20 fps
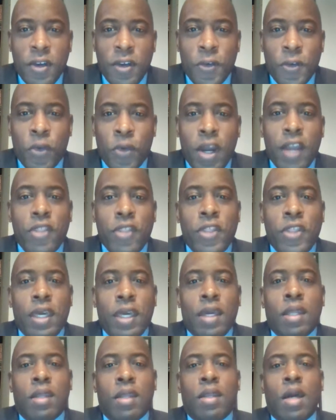Right
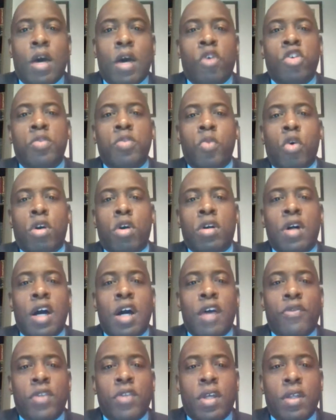then, I was more
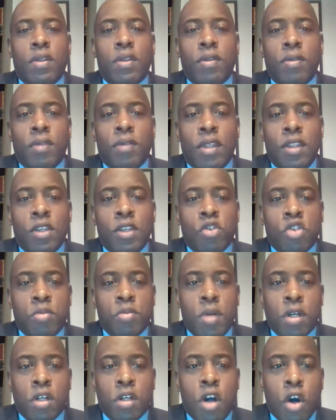confident that this was
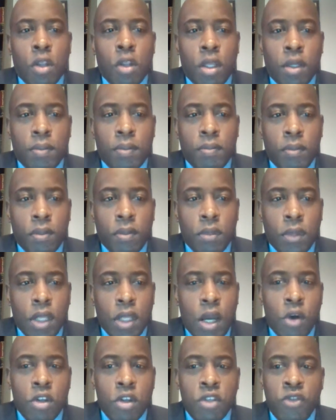my calling.
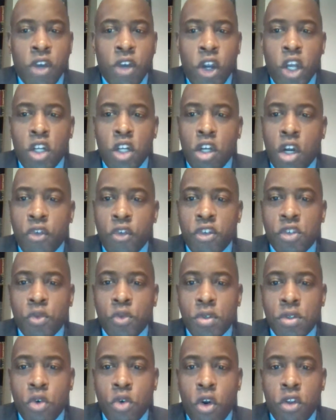I was very nervous
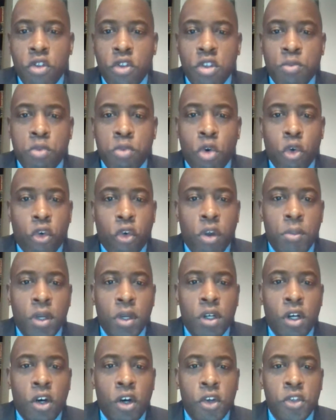when starting this program
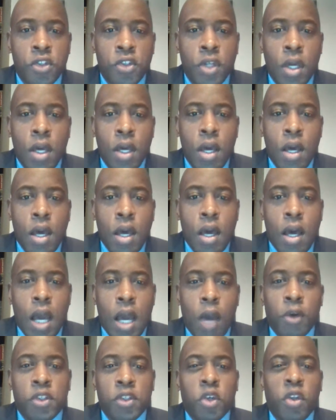because
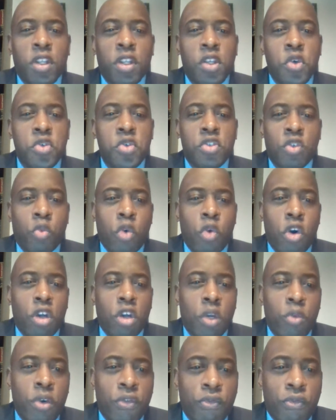I was only used to
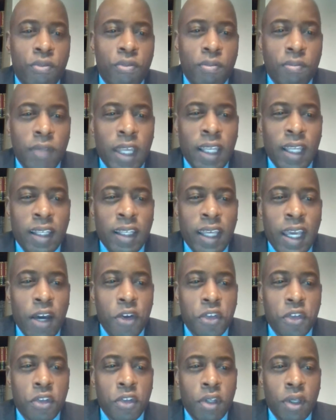working with and
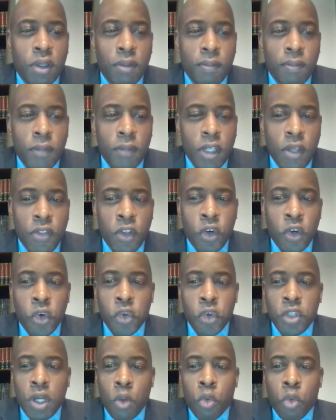counseling
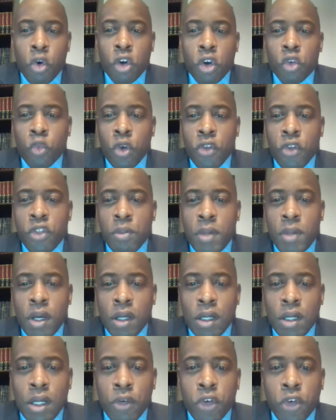those I worked with in my
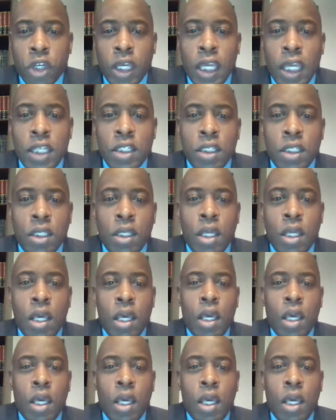congregation,